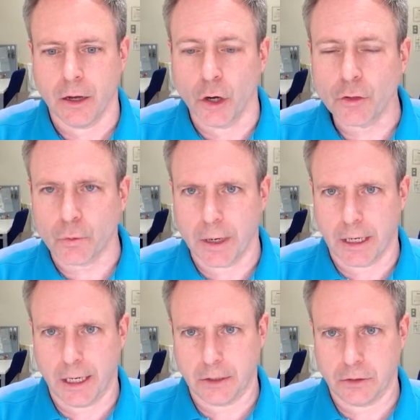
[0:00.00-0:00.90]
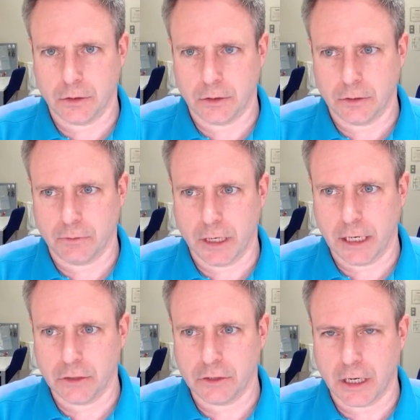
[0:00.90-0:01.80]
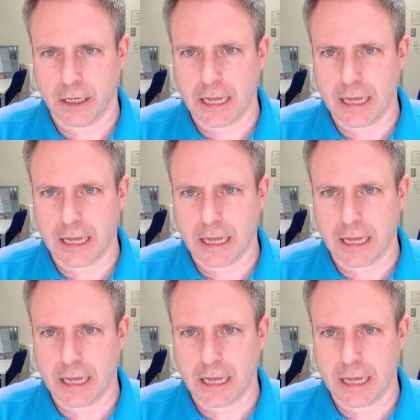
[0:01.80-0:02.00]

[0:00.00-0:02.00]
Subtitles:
earthquake hit right outside of